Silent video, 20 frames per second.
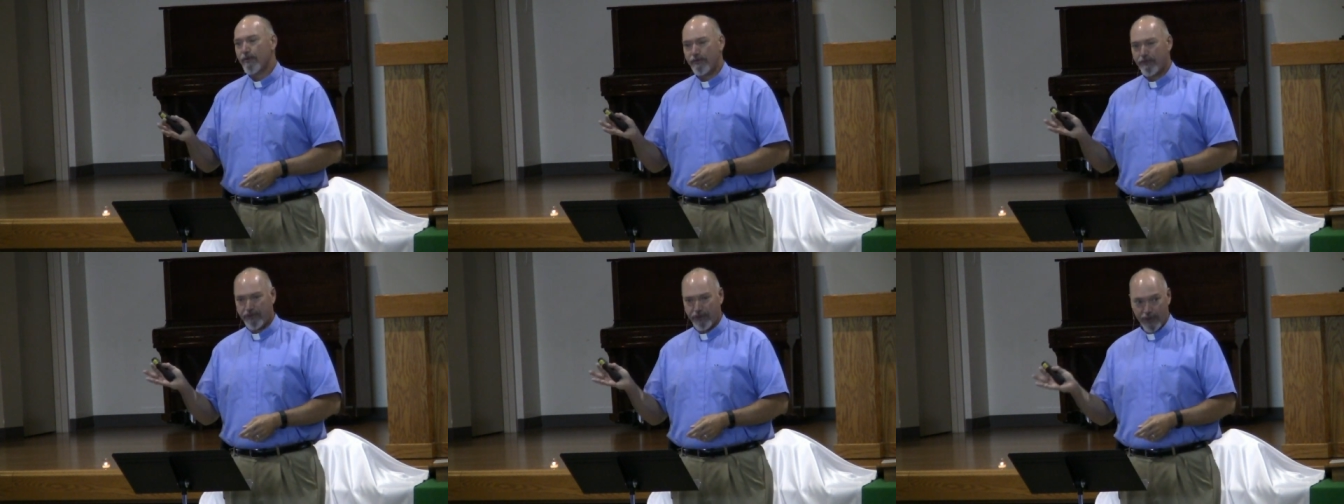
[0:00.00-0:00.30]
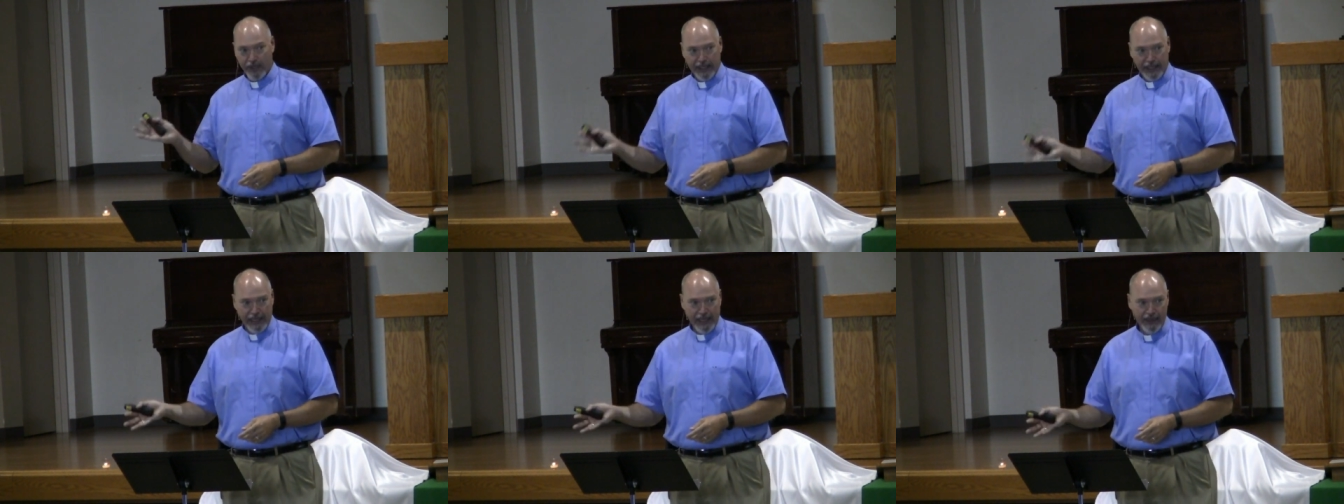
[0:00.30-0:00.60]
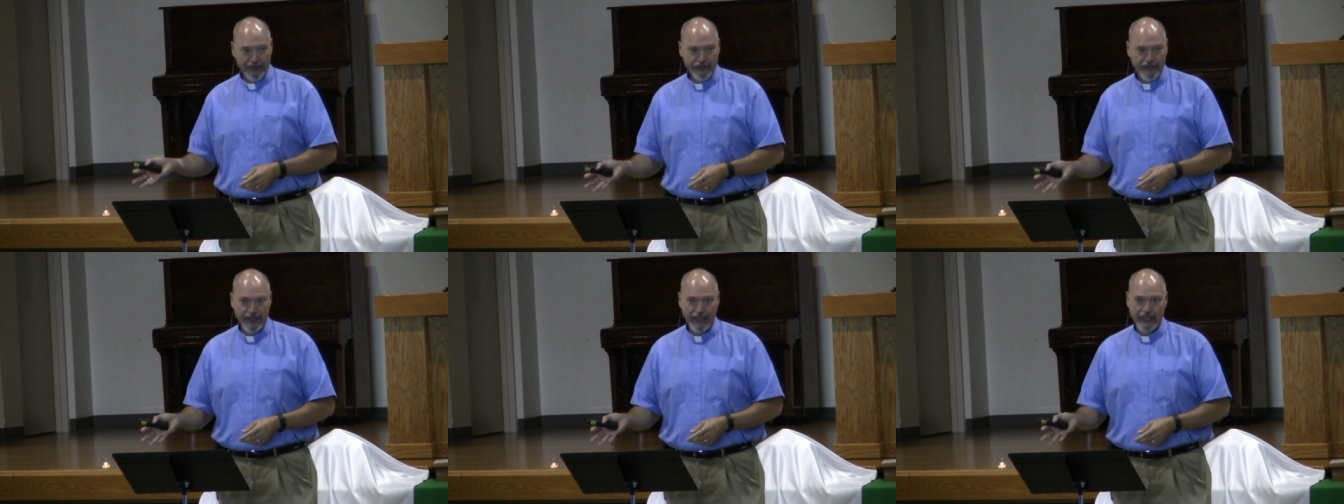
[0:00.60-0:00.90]

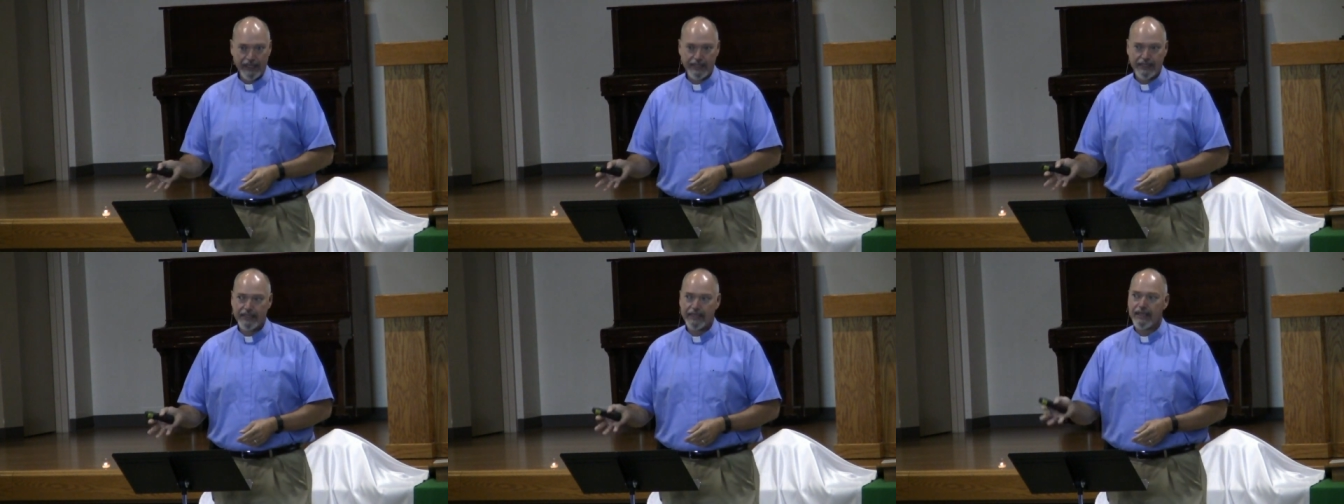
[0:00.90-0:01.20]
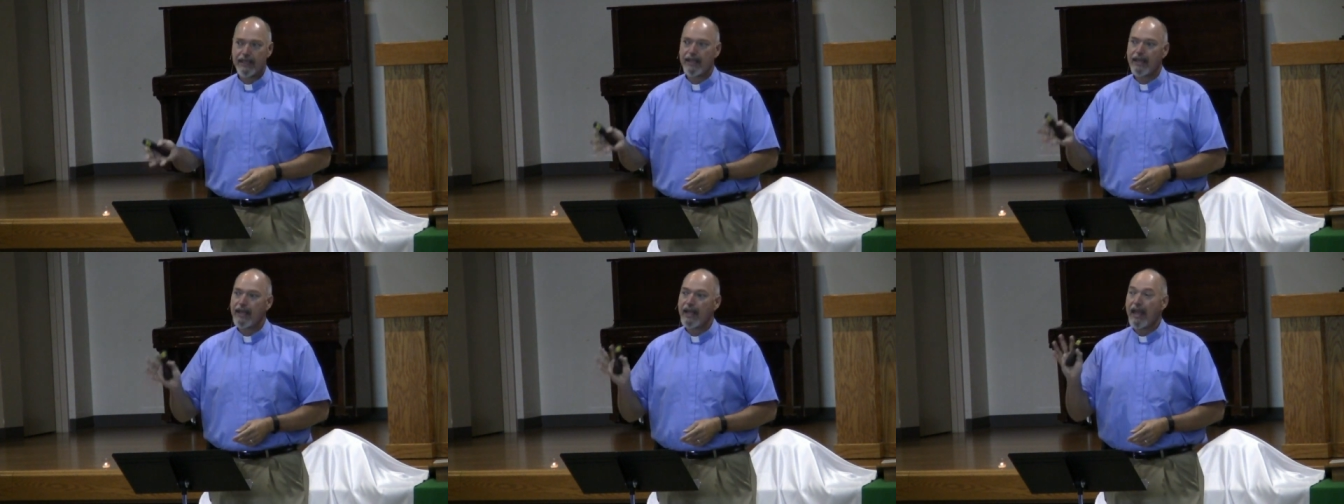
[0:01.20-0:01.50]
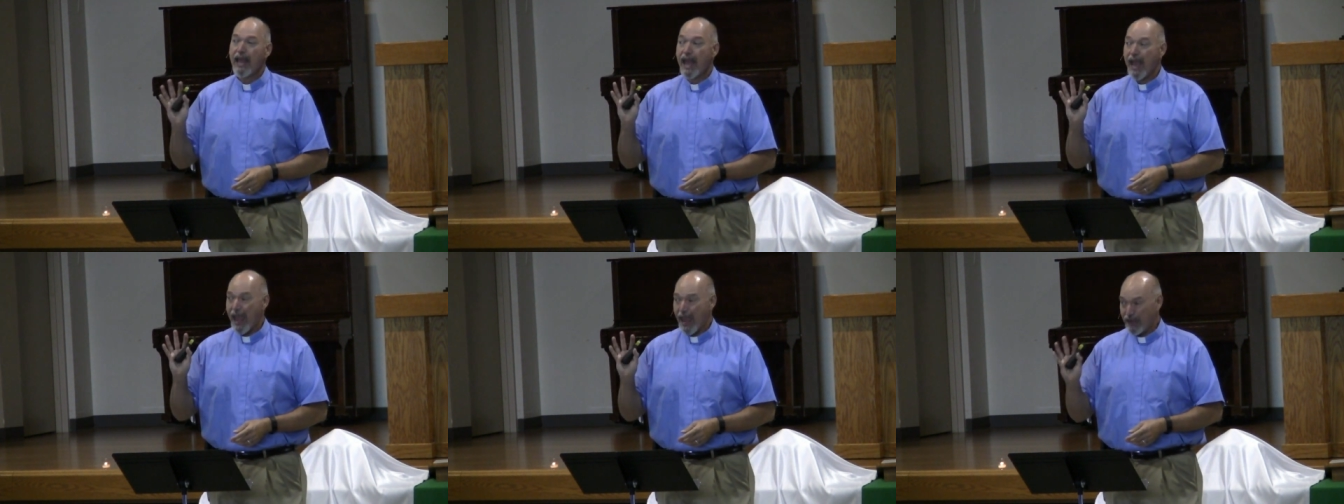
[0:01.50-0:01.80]
forgiveness,
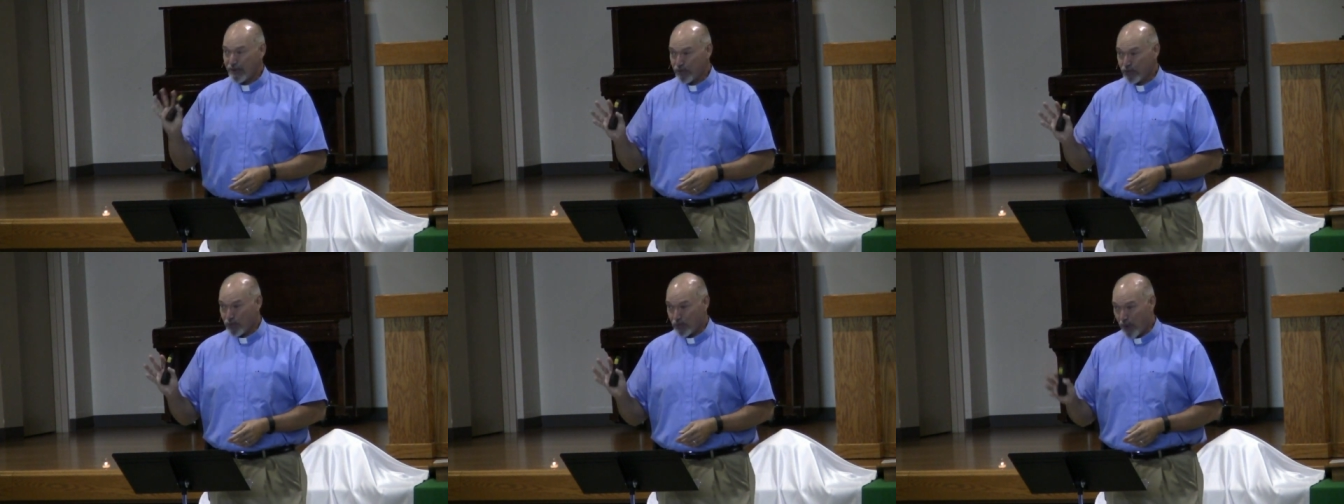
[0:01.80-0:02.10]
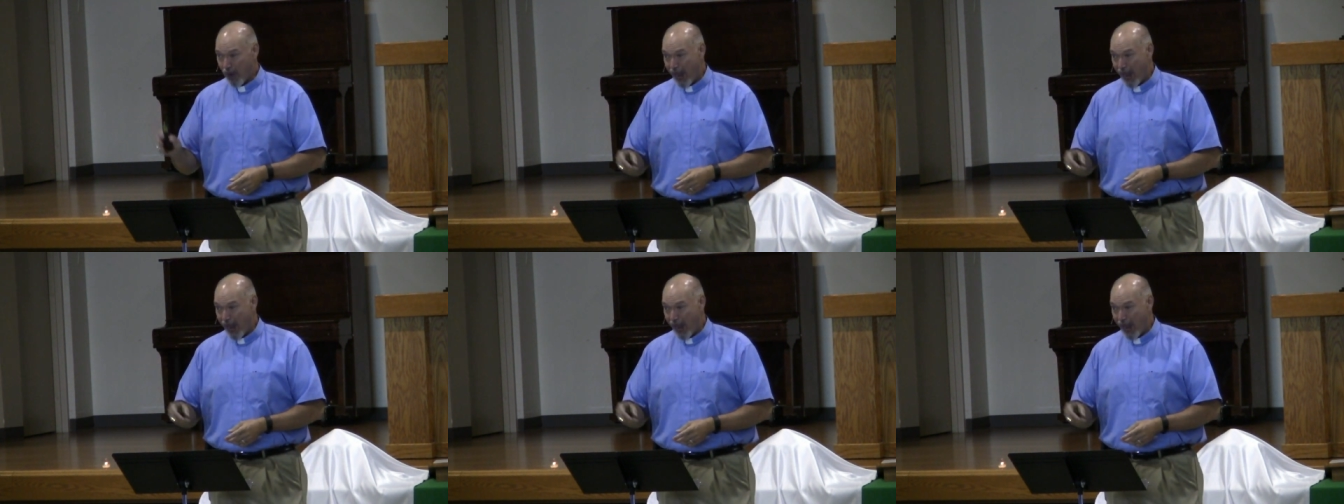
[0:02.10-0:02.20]
and